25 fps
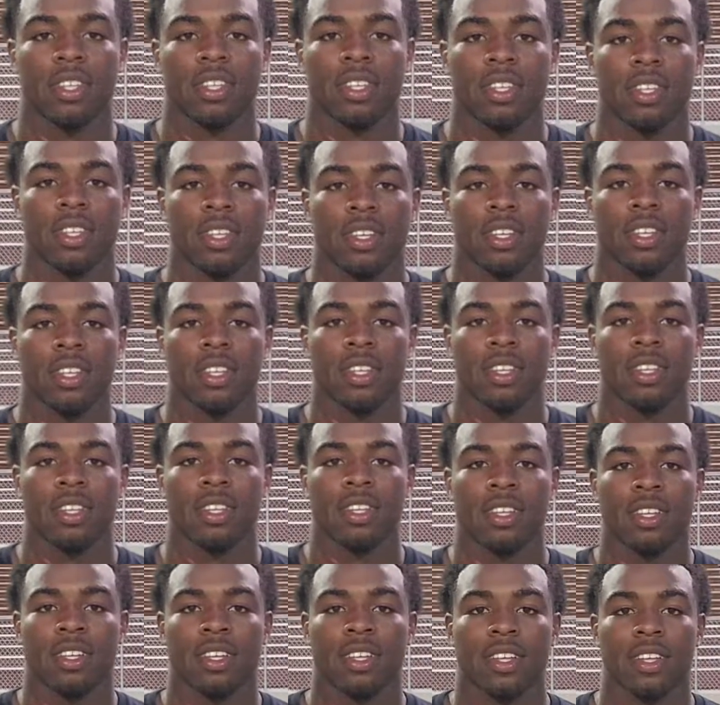All right,
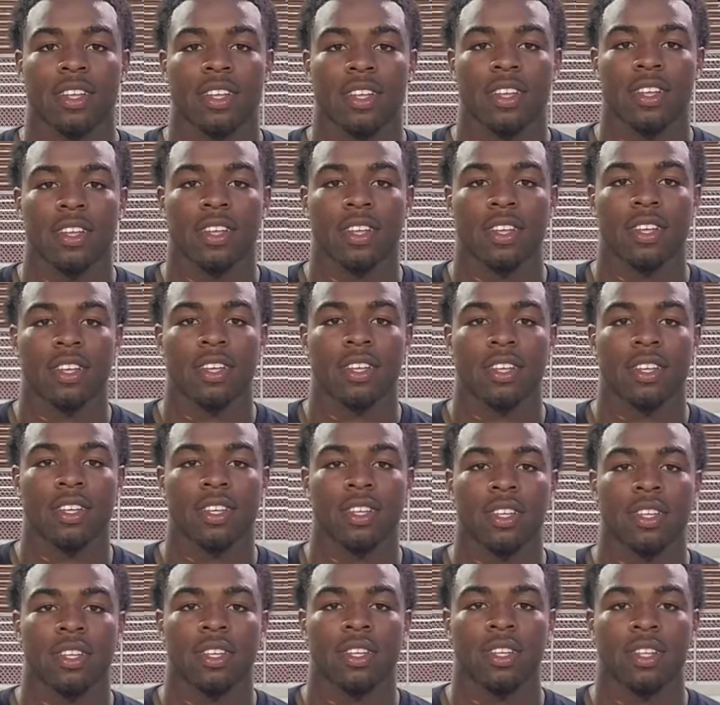Carolina Varsity here with
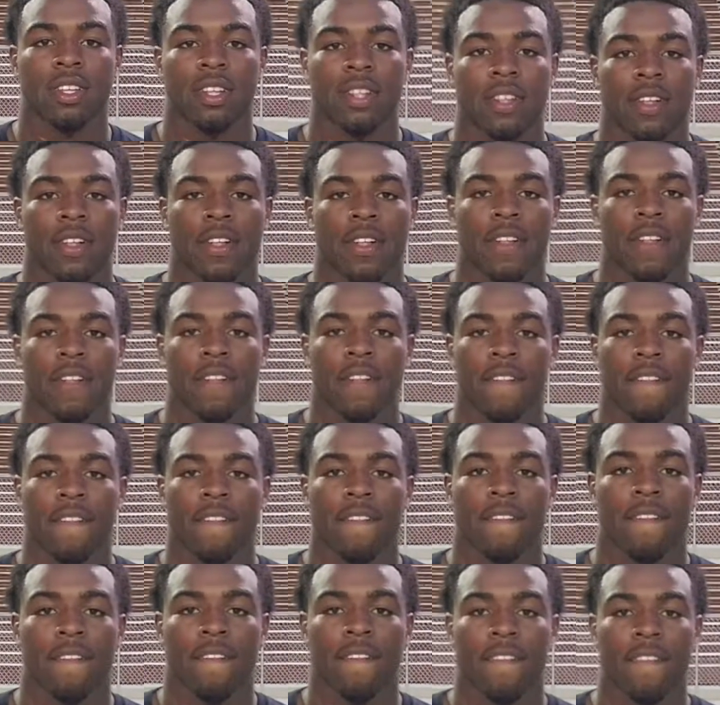West Charlotte running back
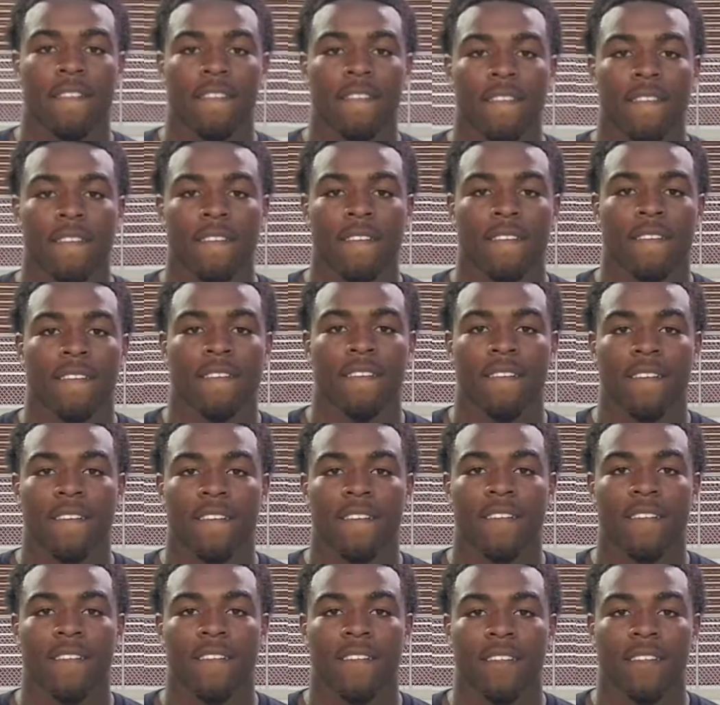Jerkoya Patton.
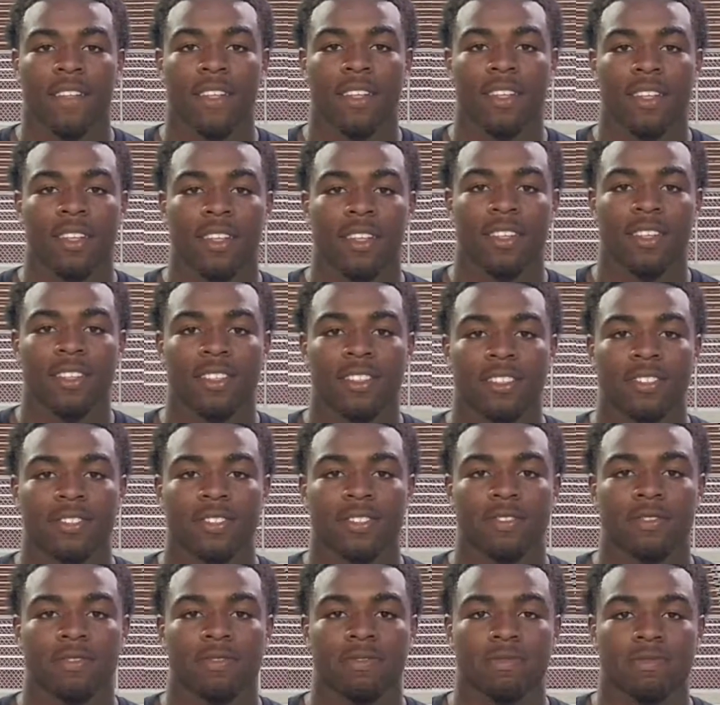Jerkoya,
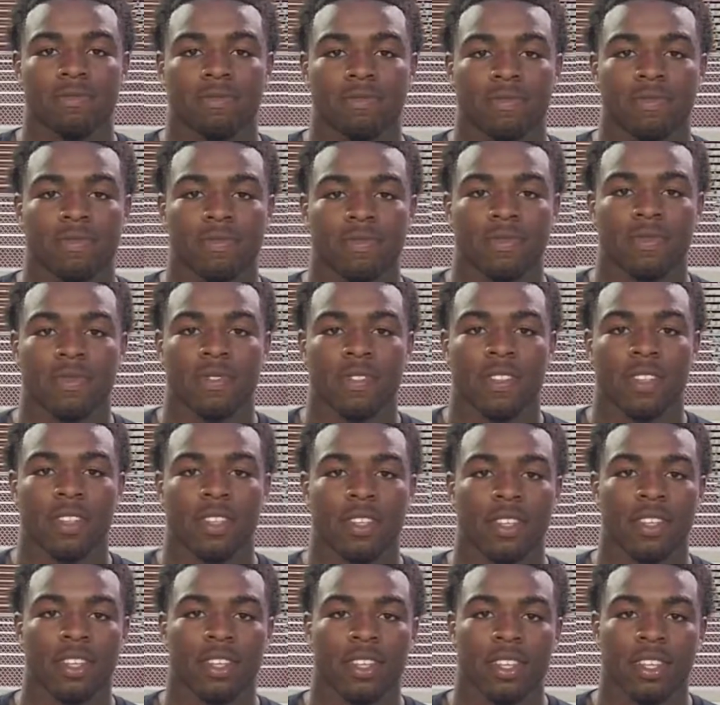what did you do in the offseason to get
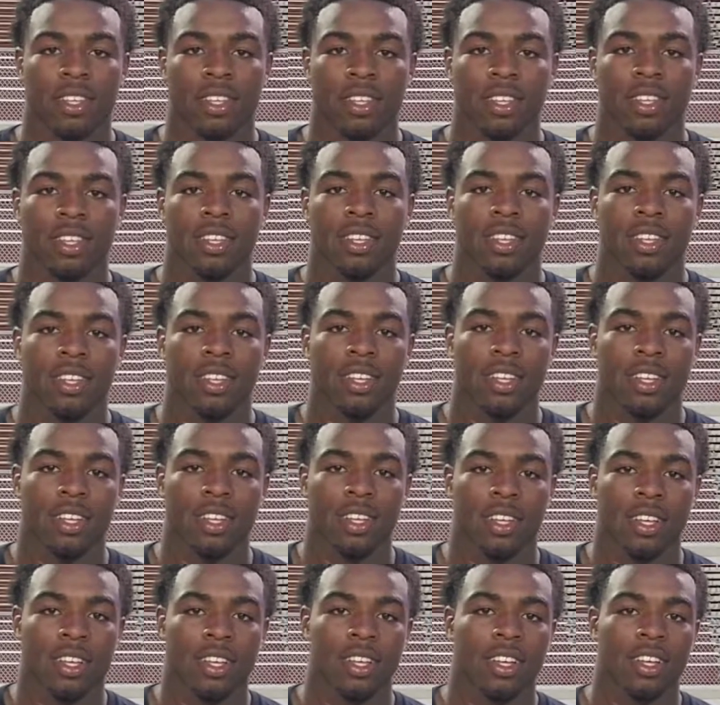ready for this upcoming
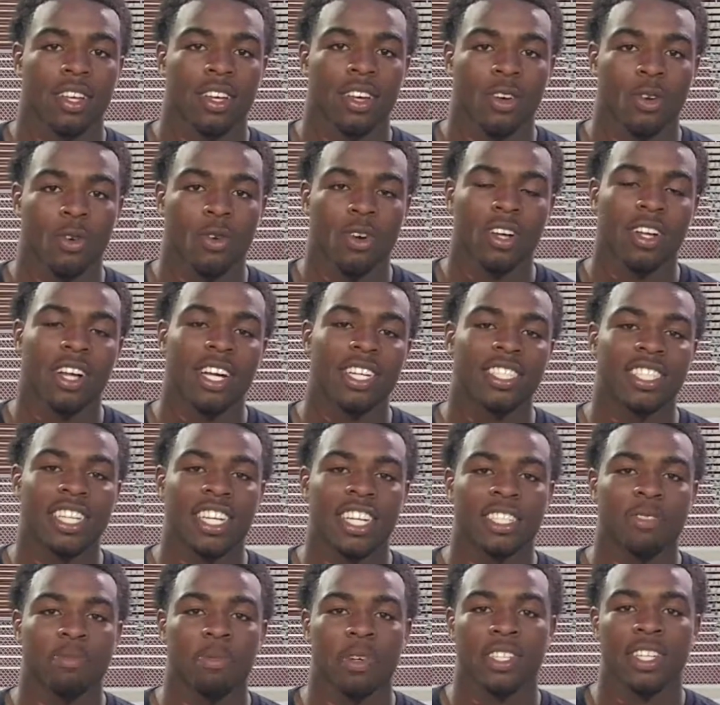year? Well, I
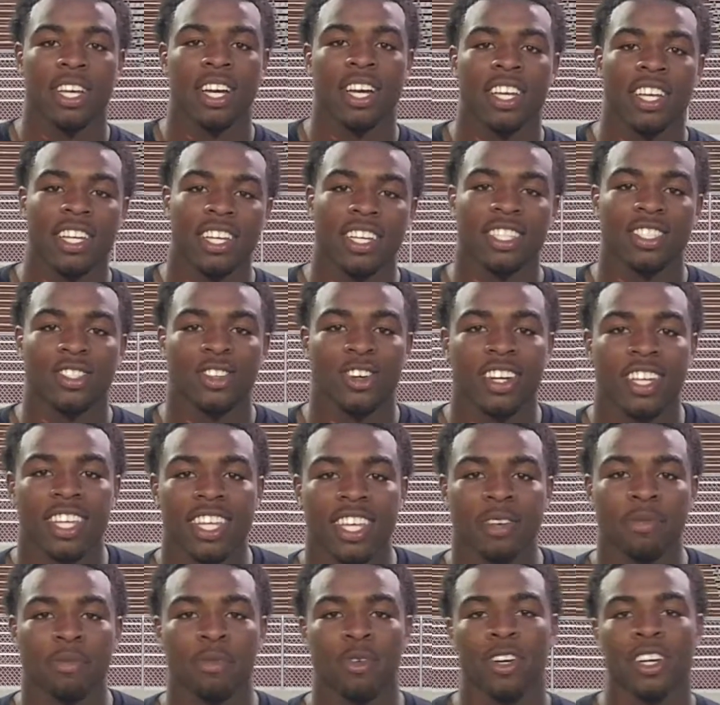changed my diet. I started
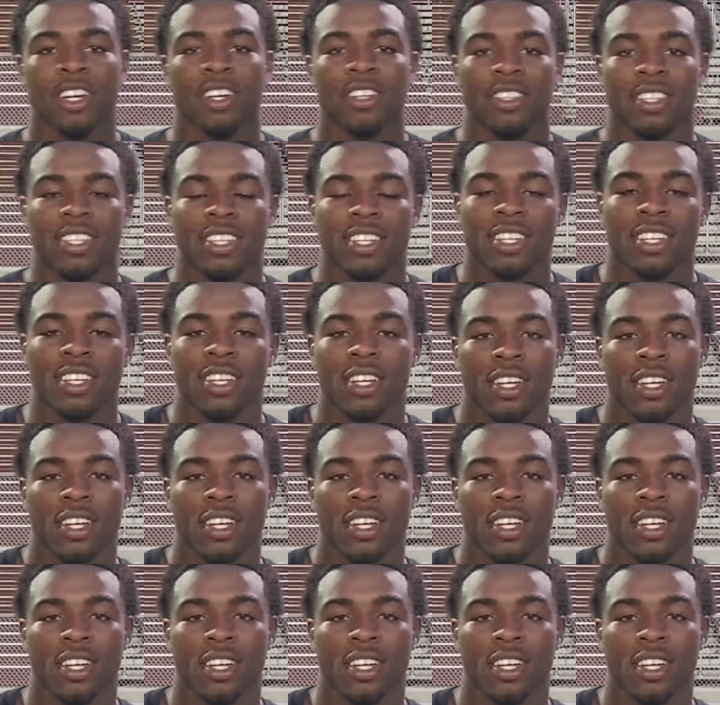eating more healthy.